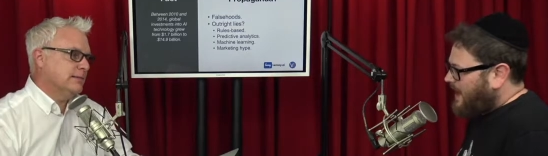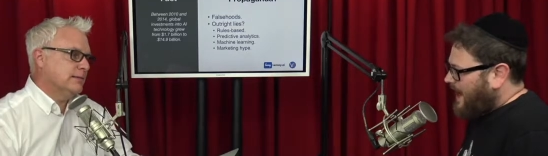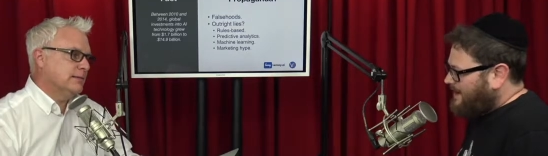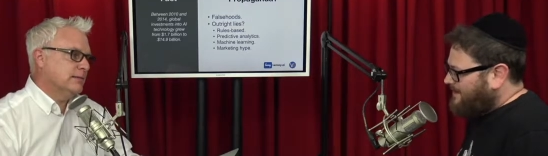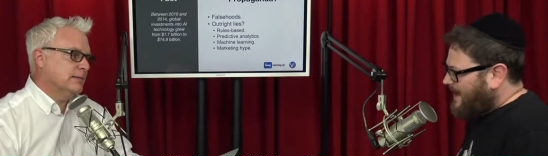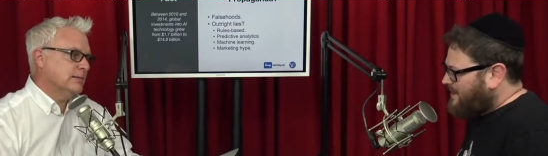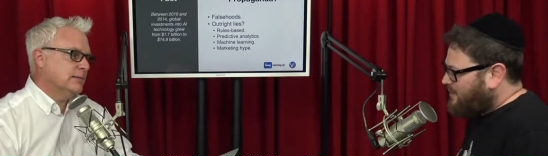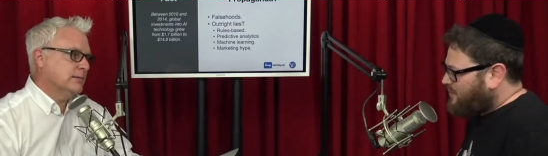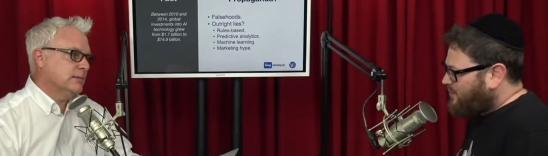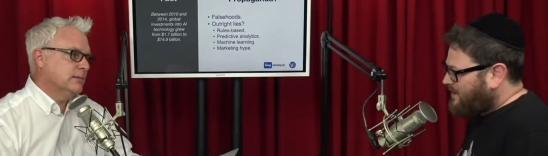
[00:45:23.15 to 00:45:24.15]
Speaker 1: I, I
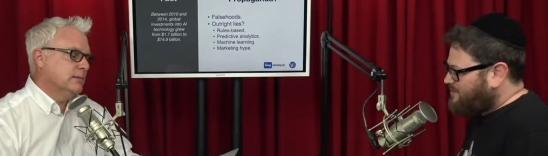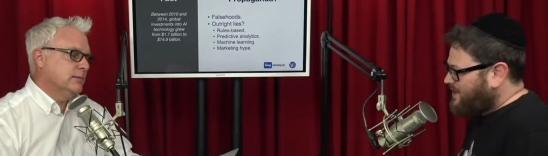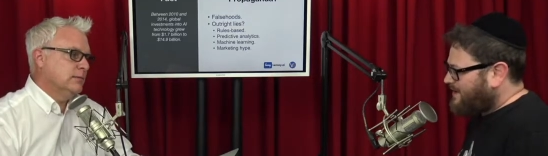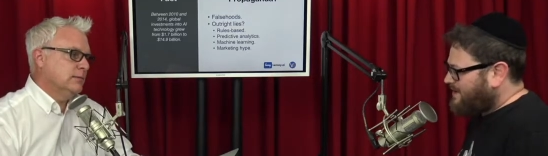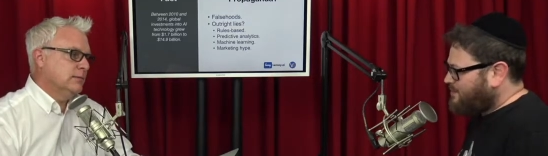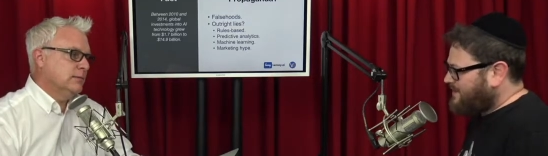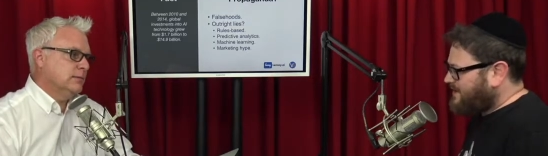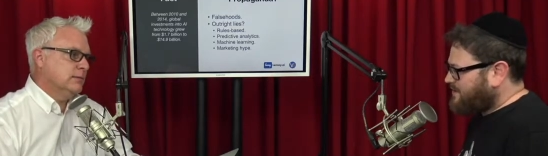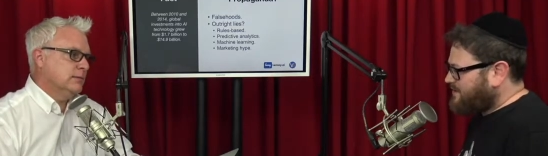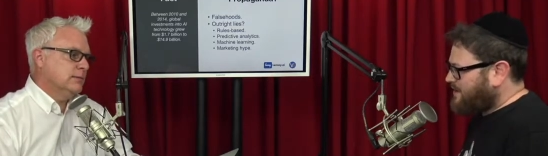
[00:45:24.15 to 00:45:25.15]
don't want to pick on a
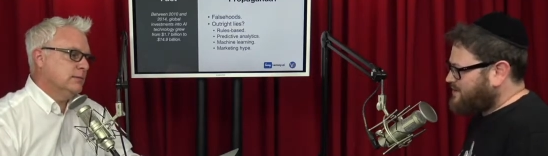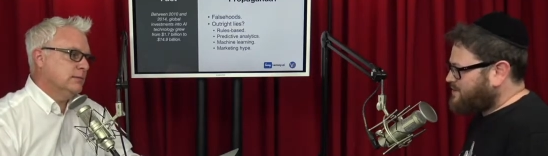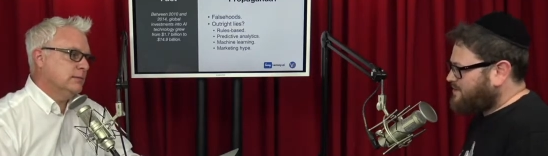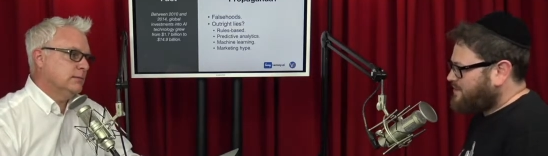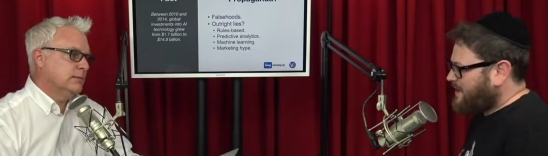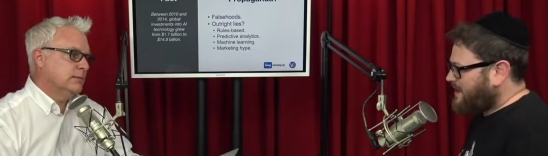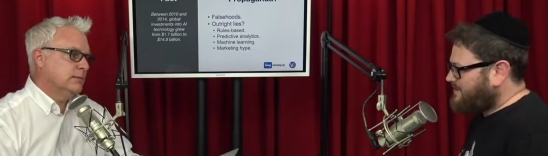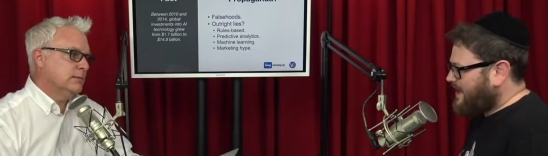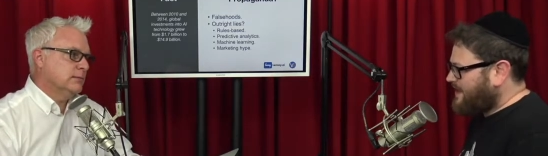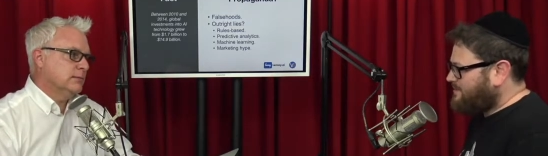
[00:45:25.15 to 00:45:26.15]
particular country, but I've
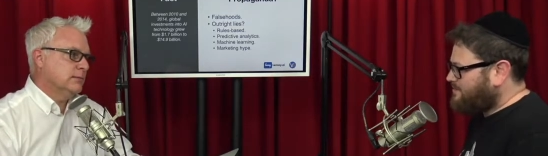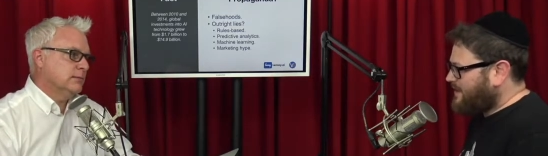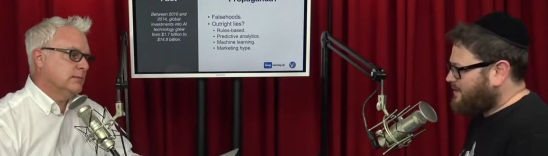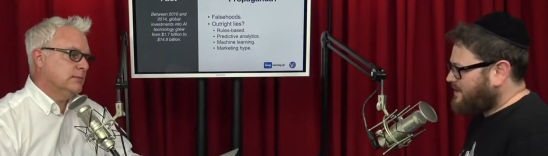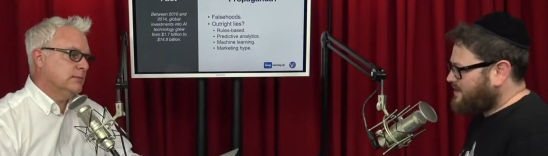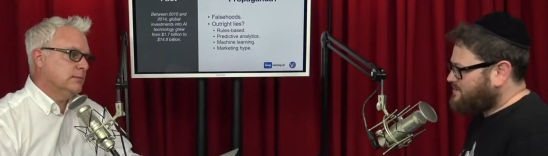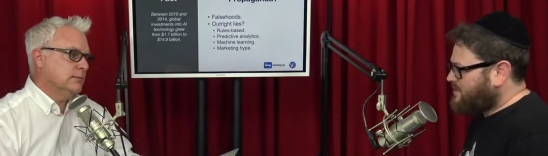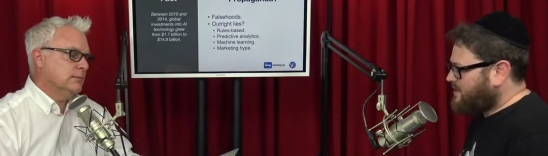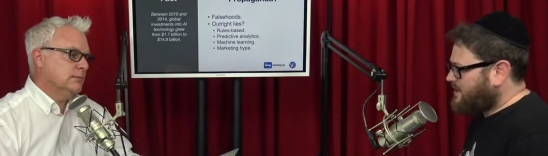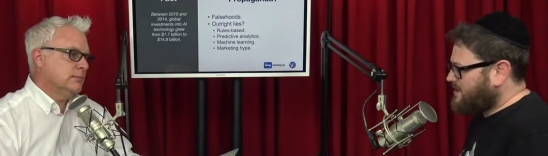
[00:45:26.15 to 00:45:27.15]
had better
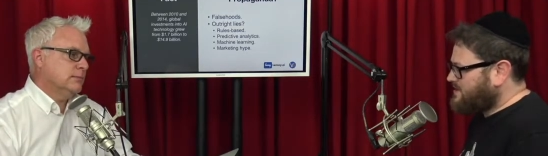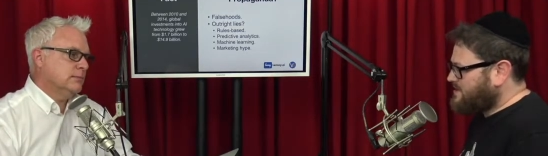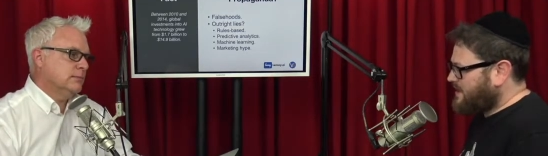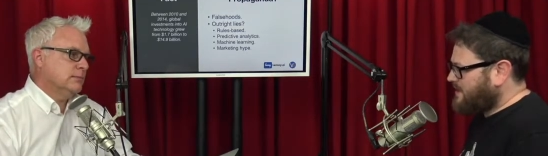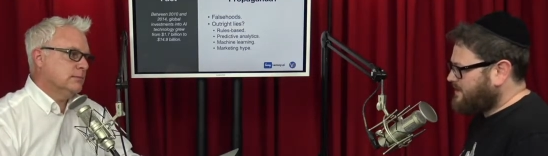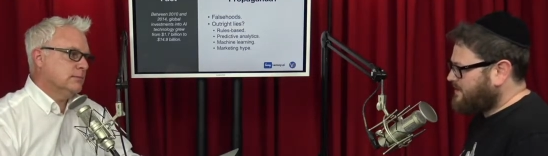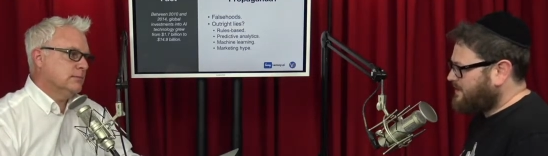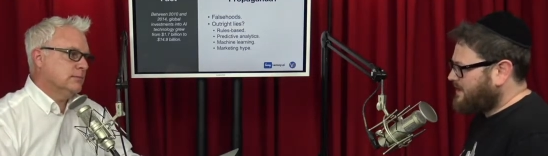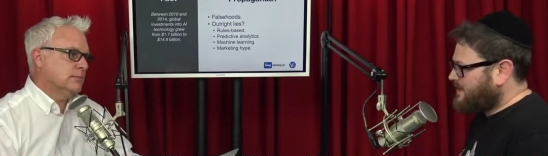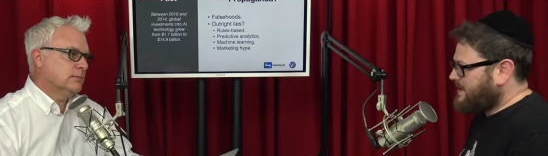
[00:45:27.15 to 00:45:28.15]
experience in
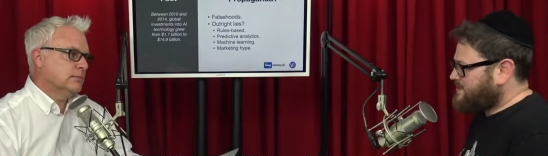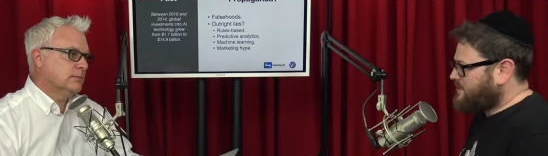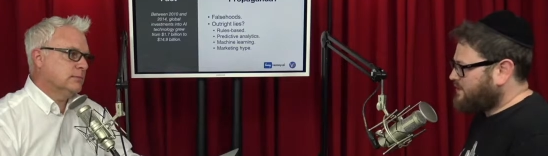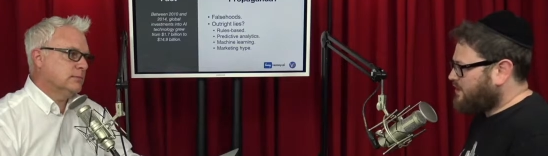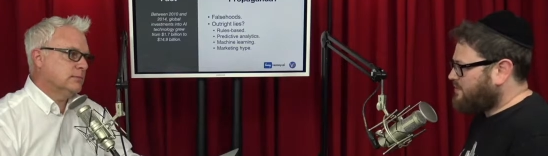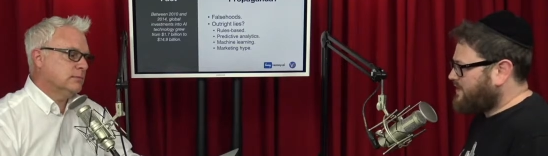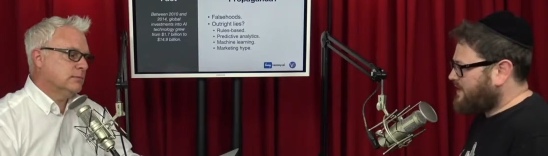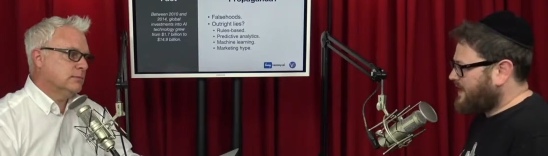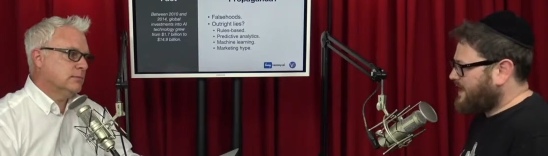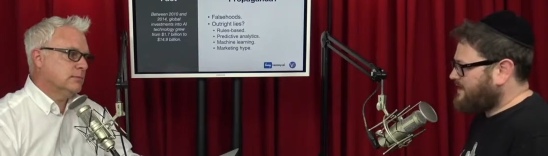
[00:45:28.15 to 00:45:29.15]
Eastern Europe than
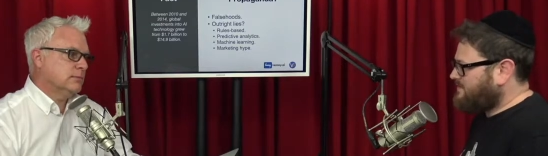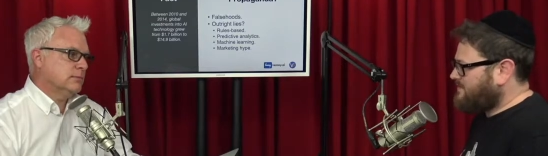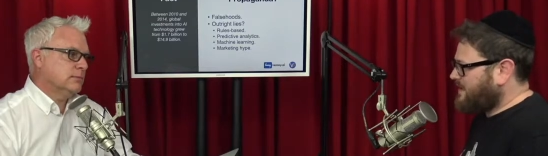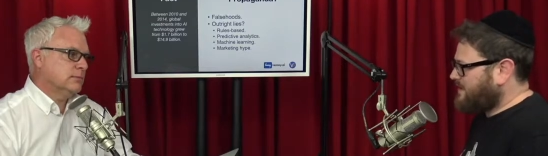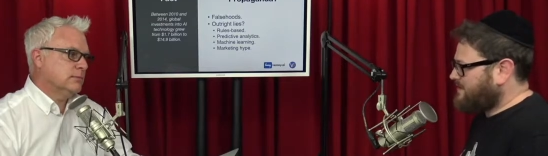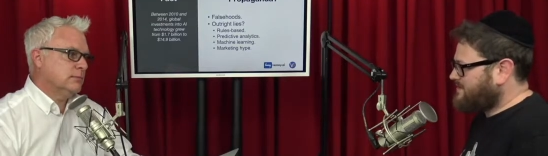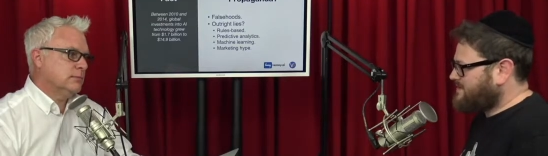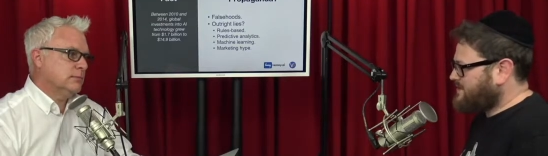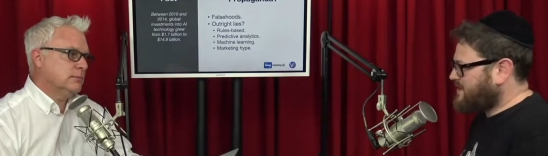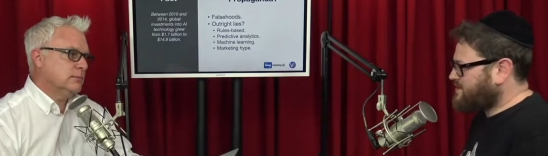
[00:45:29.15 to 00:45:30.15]
I have in
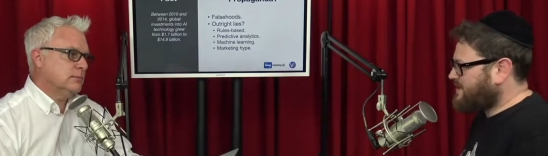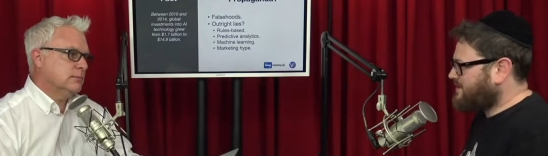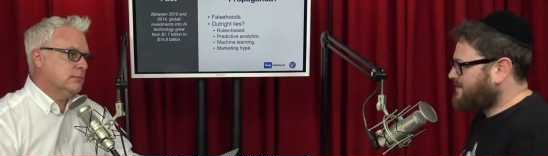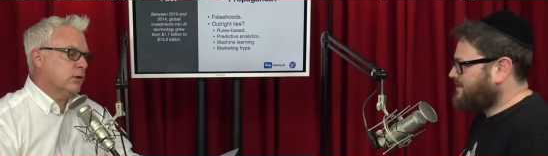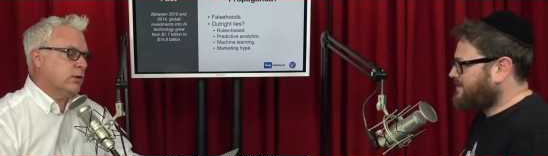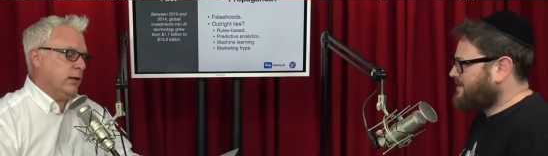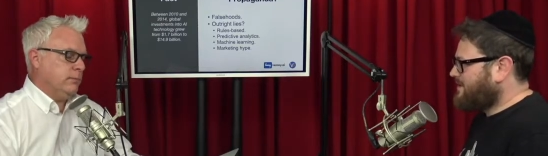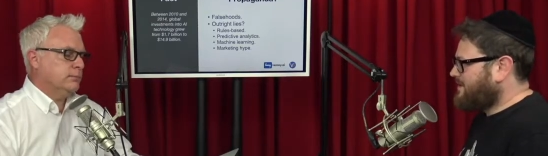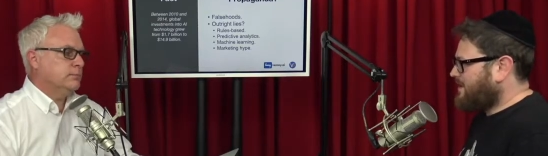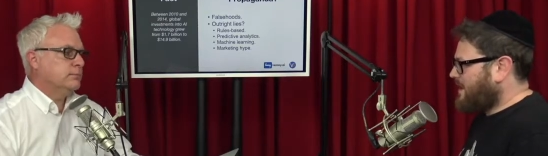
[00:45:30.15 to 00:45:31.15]
South Asia. Okay.
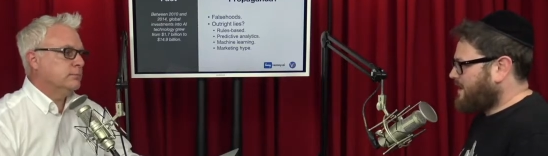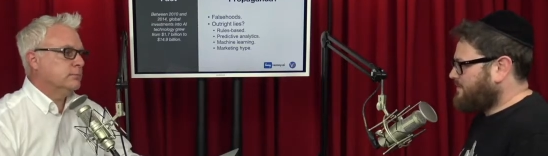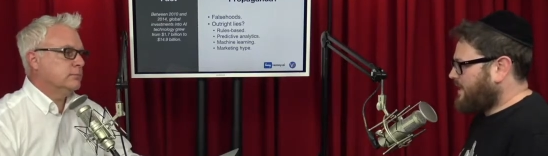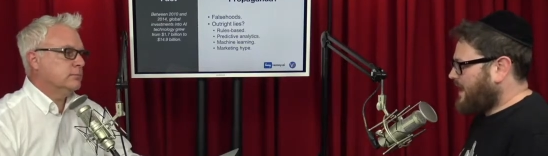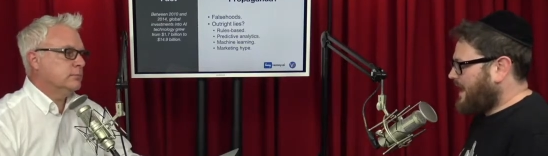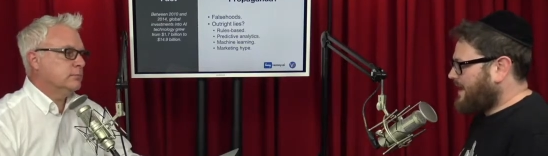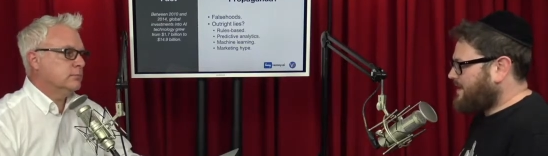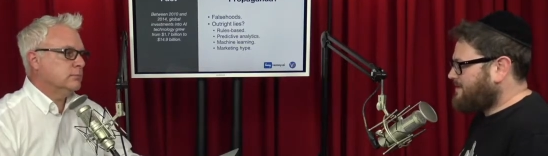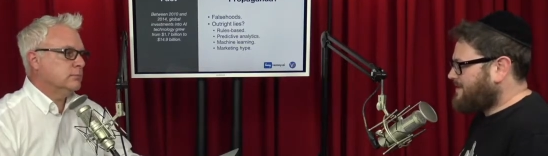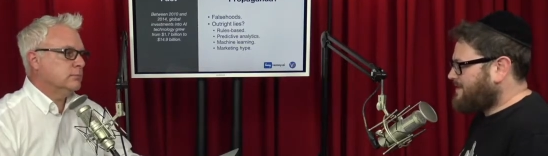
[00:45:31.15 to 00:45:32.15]
Um,
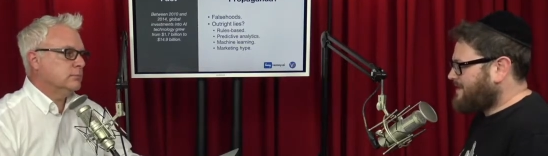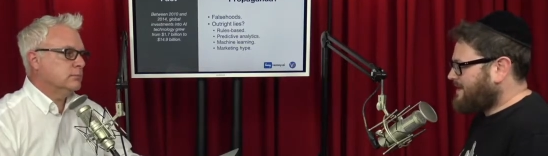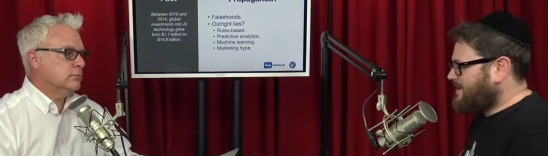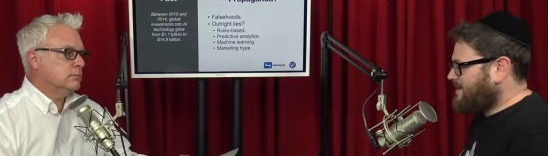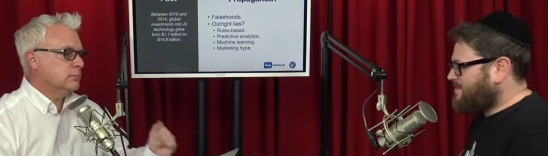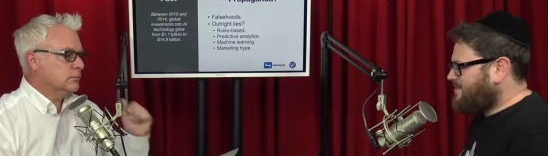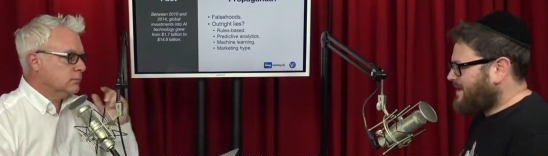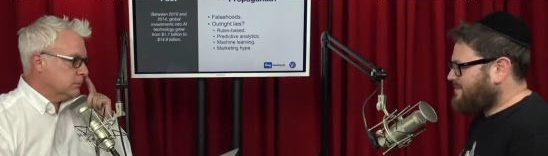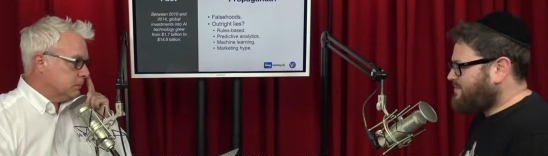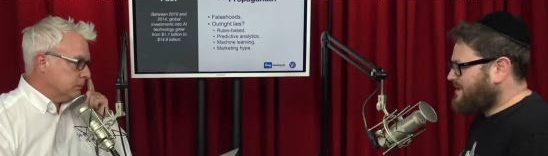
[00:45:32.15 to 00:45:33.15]
I think it
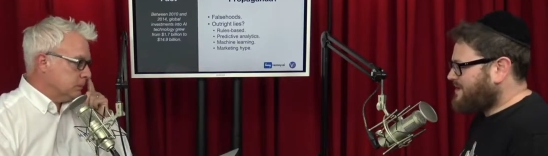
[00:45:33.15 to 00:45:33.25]
might be